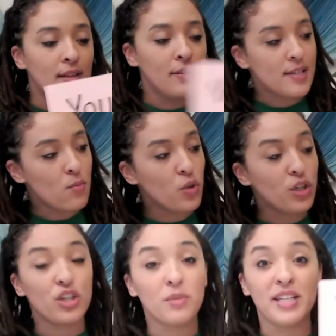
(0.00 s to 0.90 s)
someone
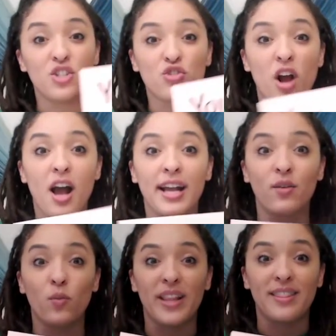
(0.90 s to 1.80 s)
could be strong
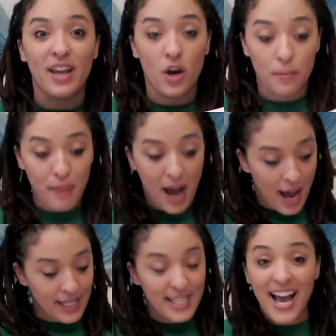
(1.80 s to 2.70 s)
with their
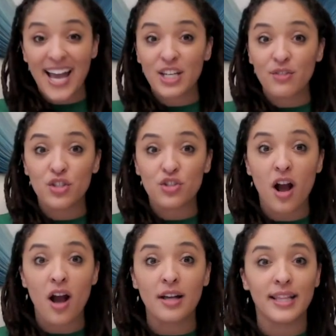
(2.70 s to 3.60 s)
body, kind of strong.